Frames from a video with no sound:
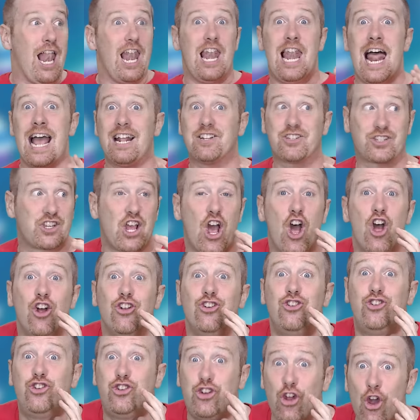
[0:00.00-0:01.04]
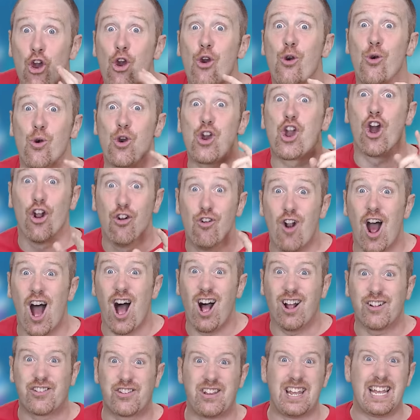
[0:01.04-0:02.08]
Let's do
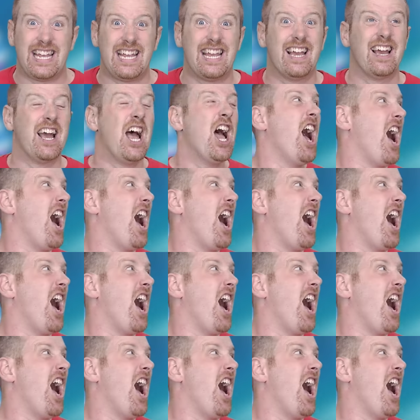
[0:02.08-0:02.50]
karate.